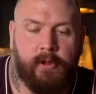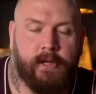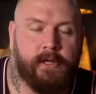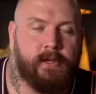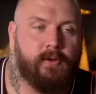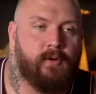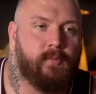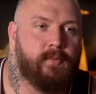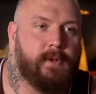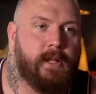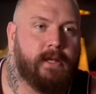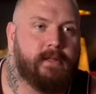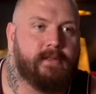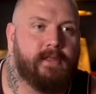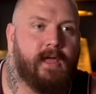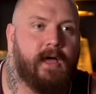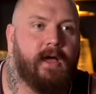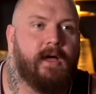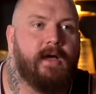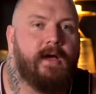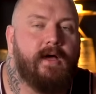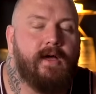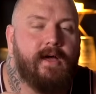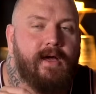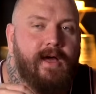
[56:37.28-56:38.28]
write up like
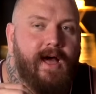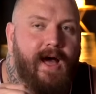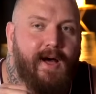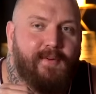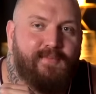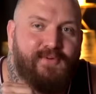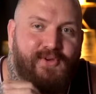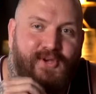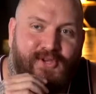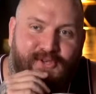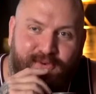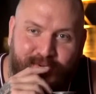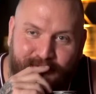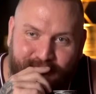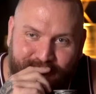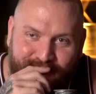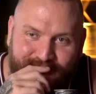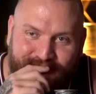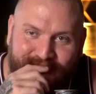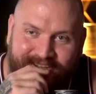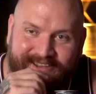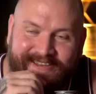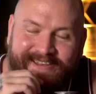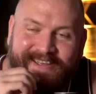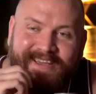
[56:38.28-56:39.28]
that, I'm just
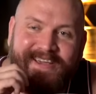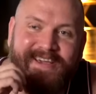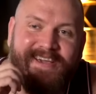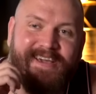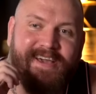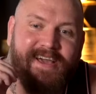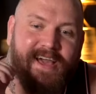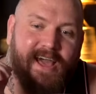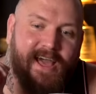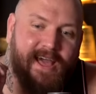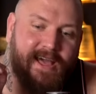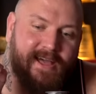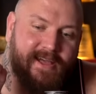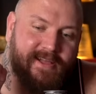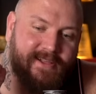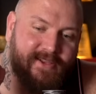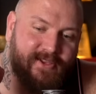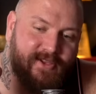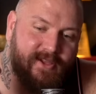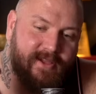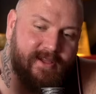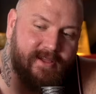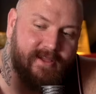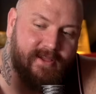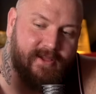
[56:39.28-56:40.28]
wondering,
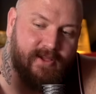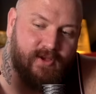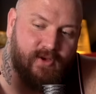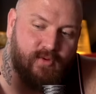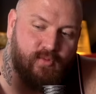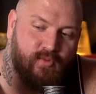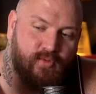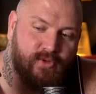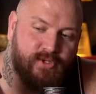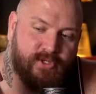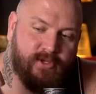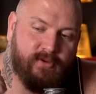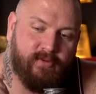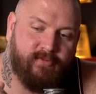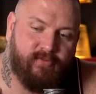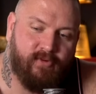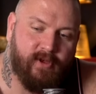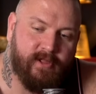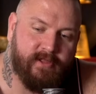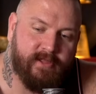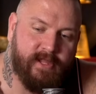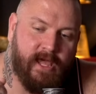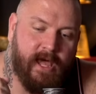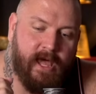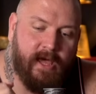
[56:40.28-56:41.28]
would you have
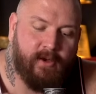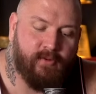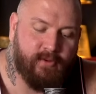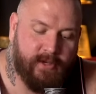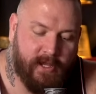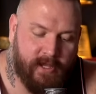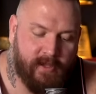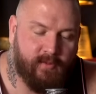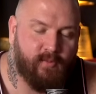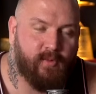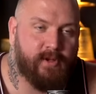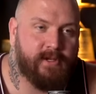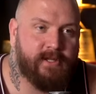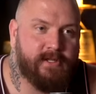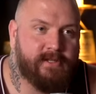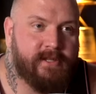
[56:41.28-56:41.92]
written that out to him when